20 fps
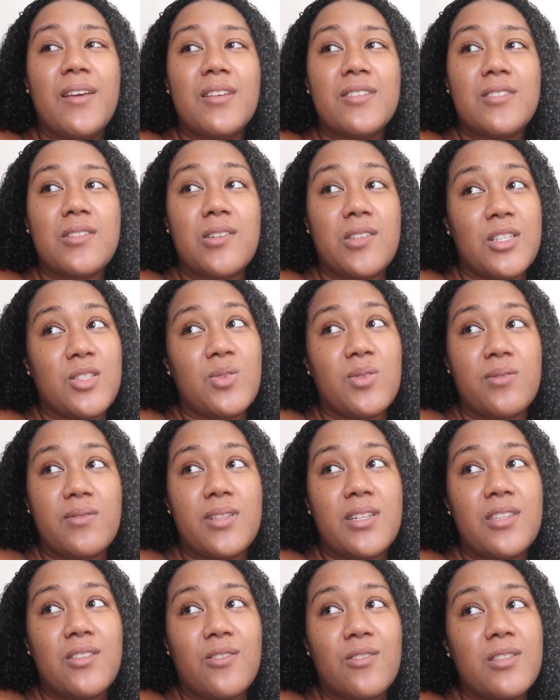So this was
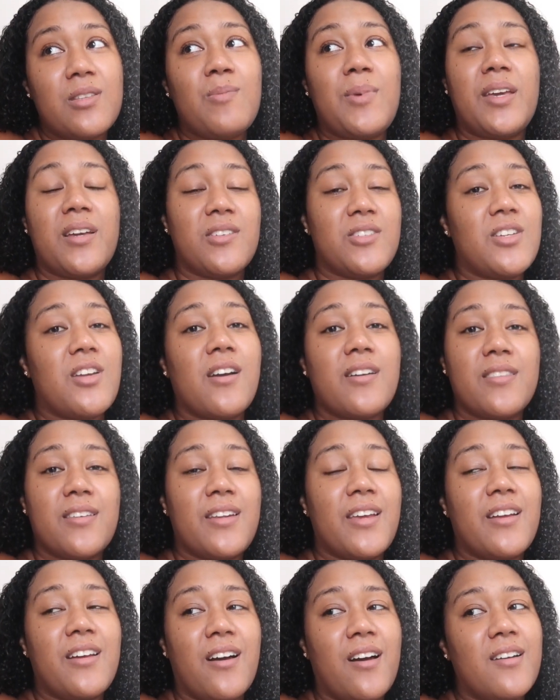really the only bacon shack
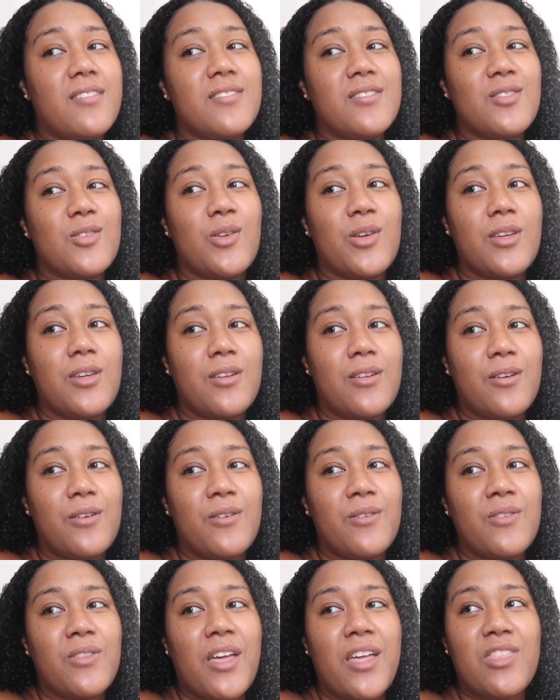that I got. So you
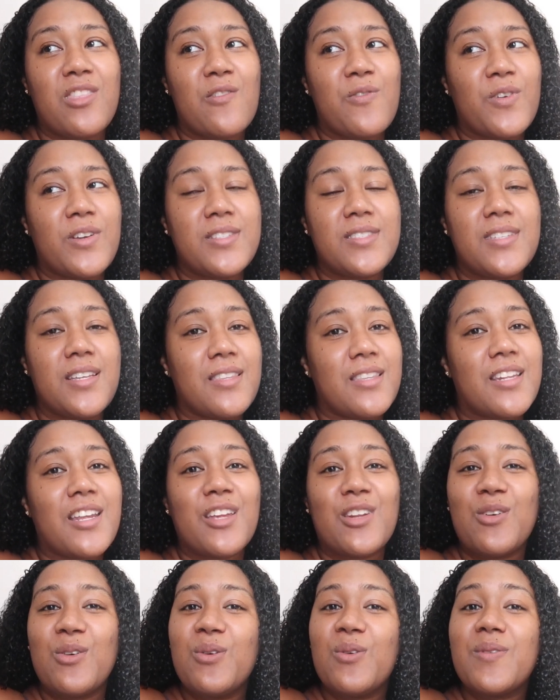know that the first thing that
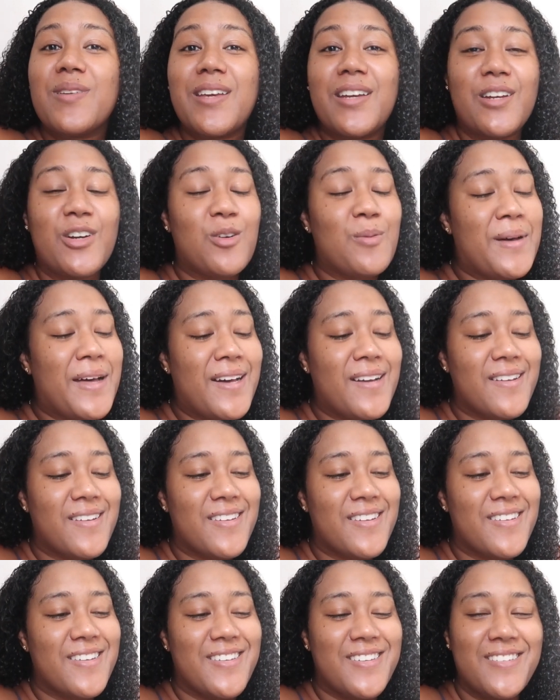I do when I go back
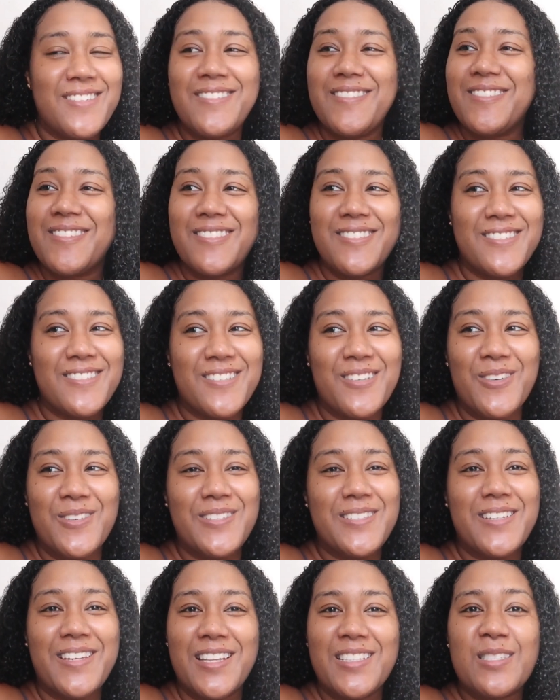is
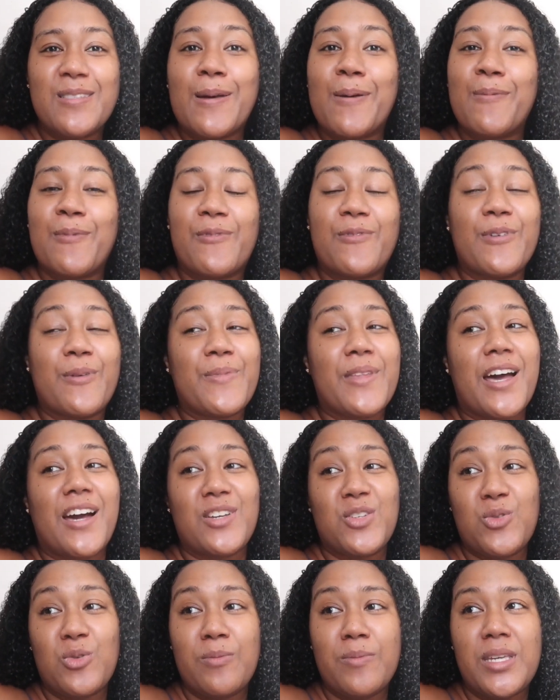going to get some from the
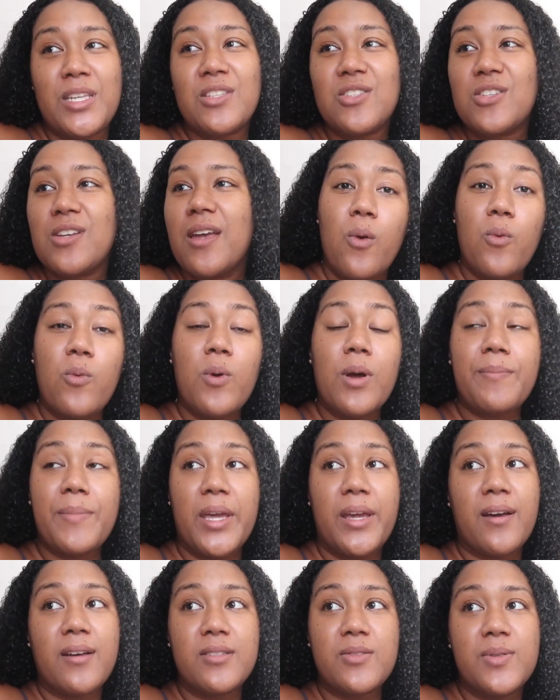actual beach. What
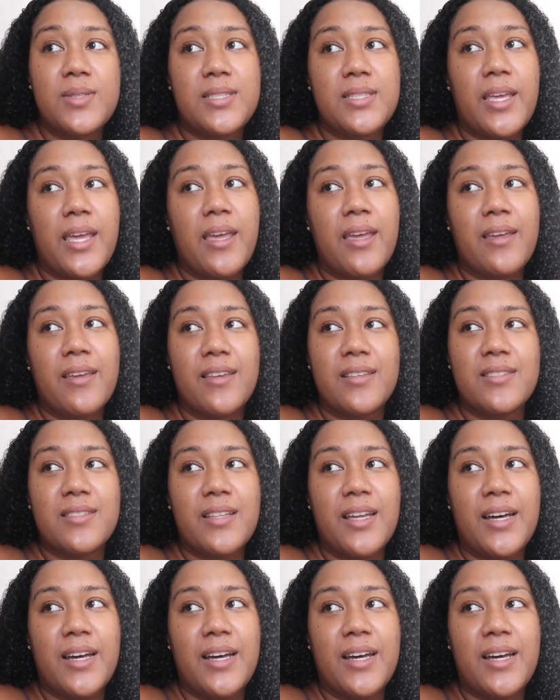my aunt was saying is